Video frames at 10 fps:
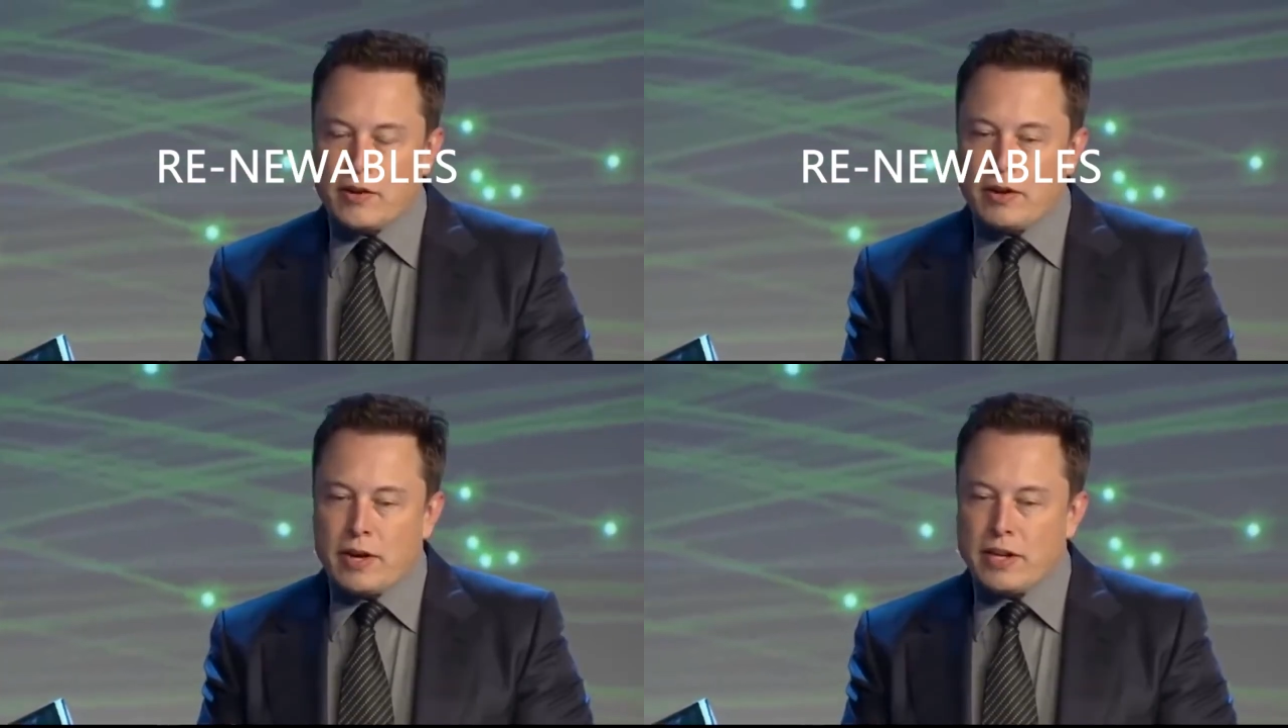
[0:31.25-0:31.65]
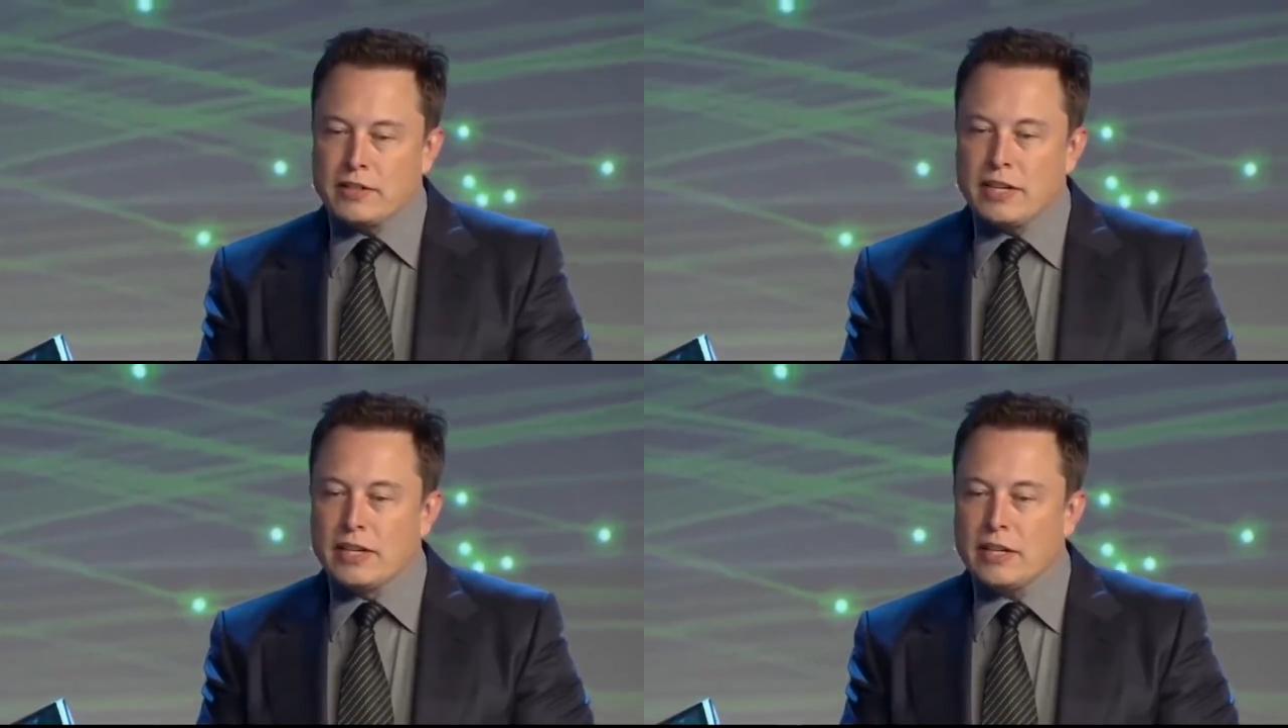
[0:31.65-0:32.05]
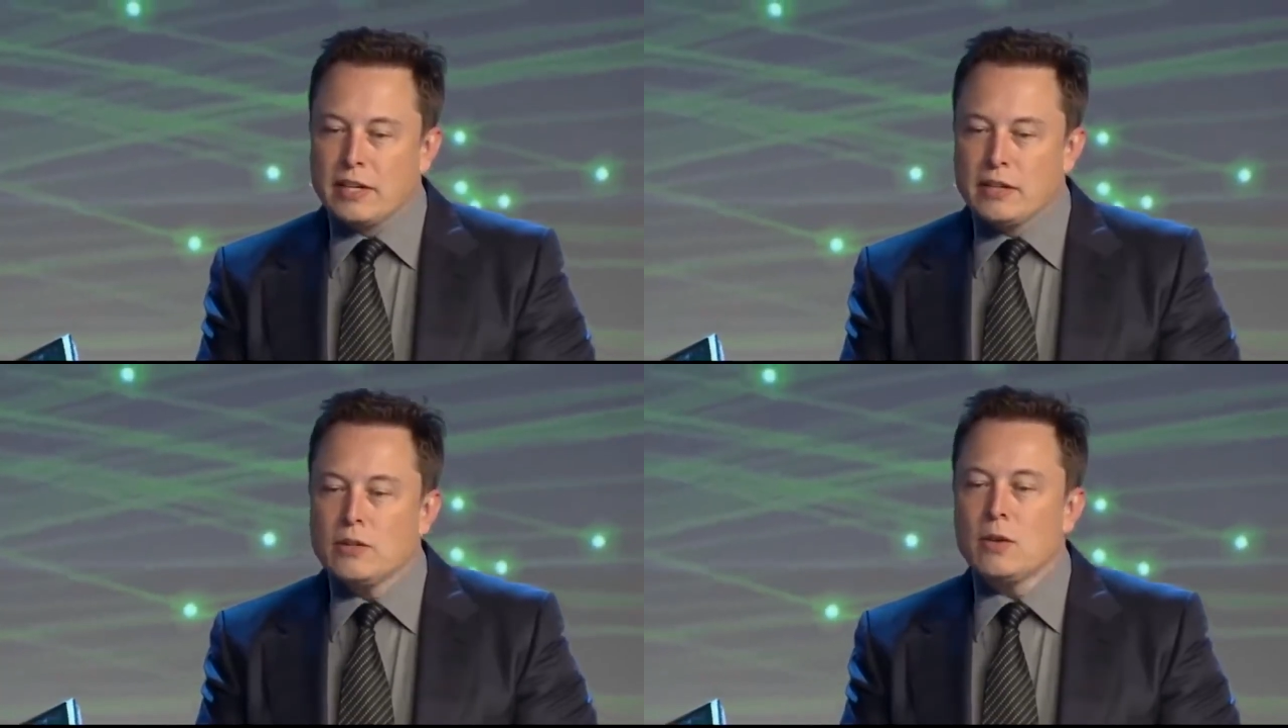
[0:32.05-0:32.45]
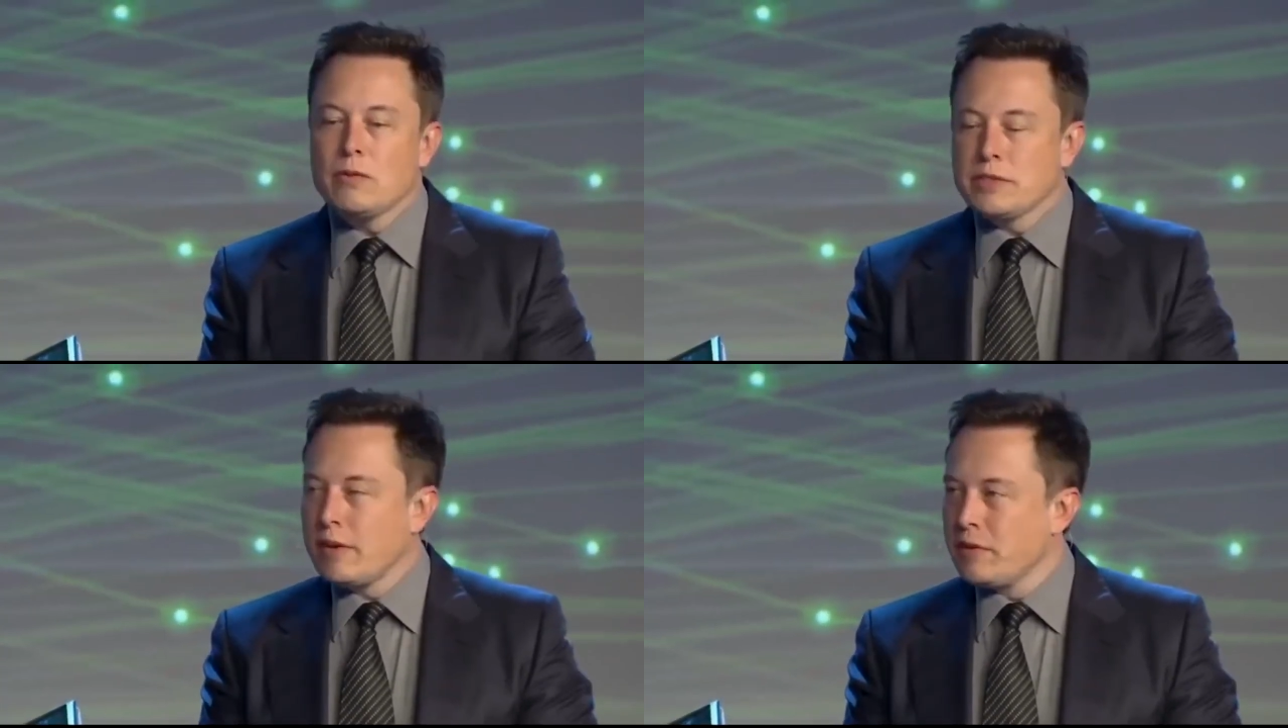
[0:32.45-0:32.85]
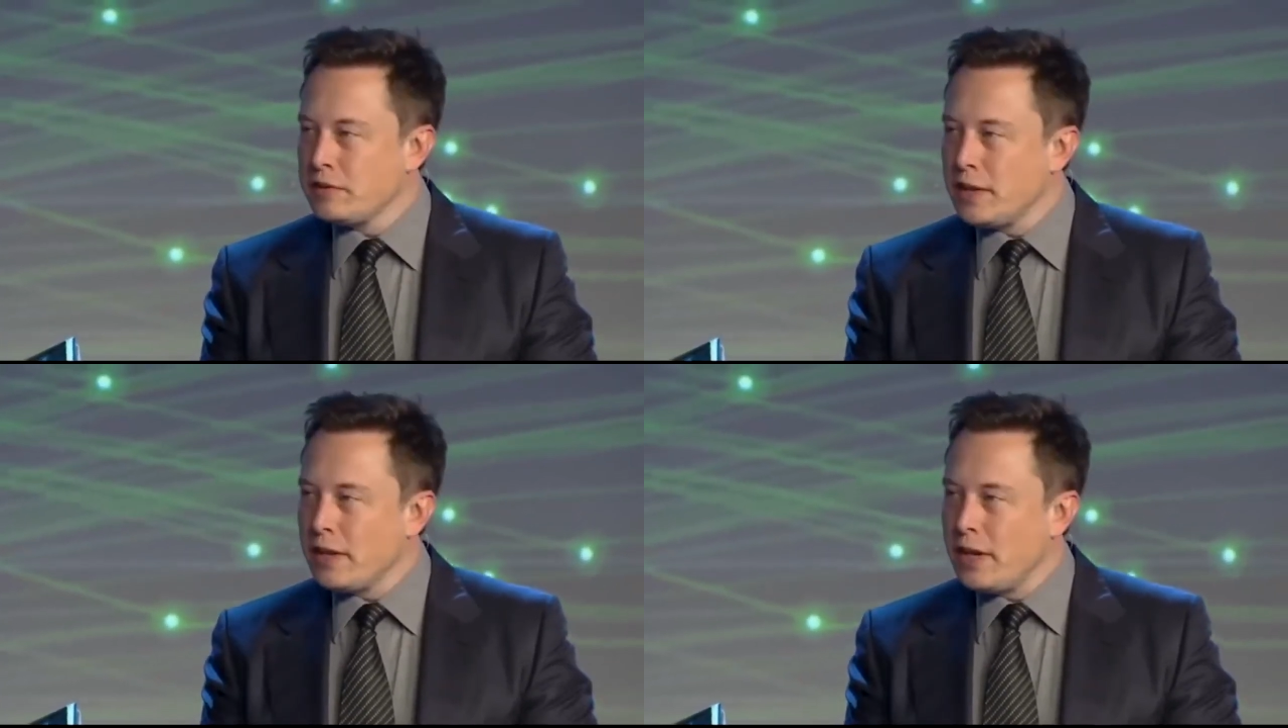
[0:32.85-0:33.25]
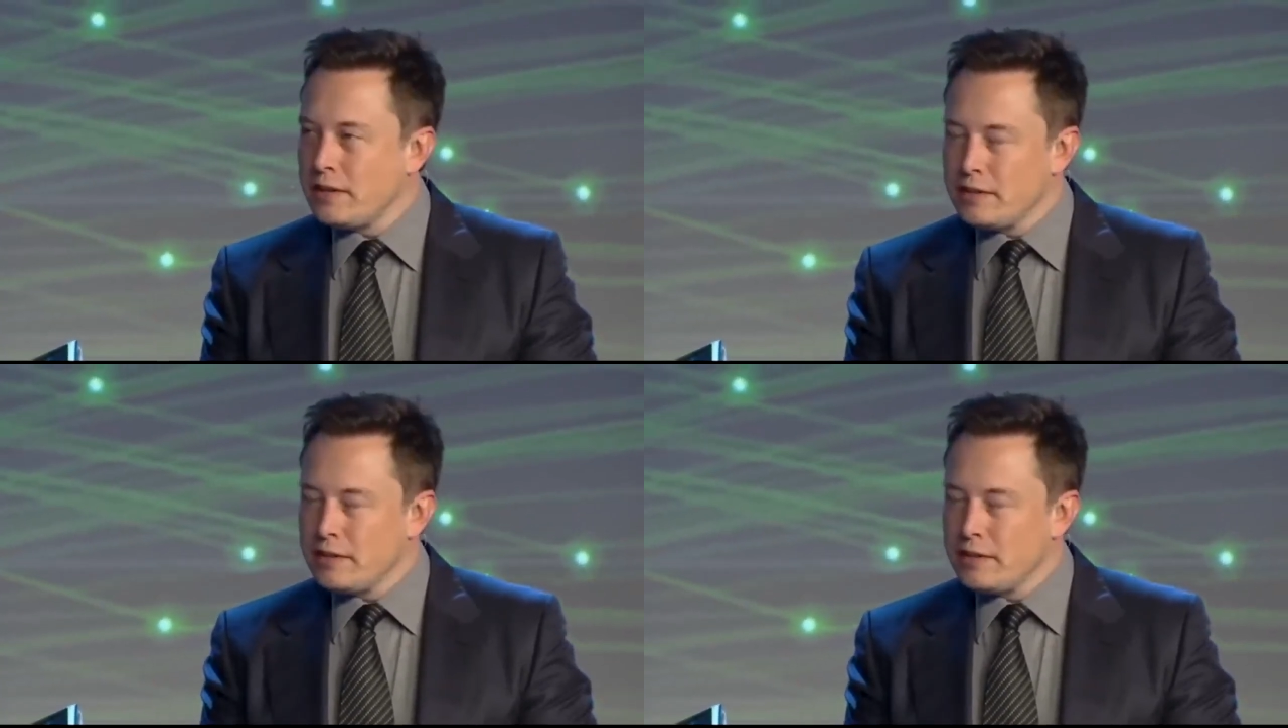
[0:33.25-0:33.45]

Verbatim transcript: Saudi Arabia has an enormous amount of sunlight,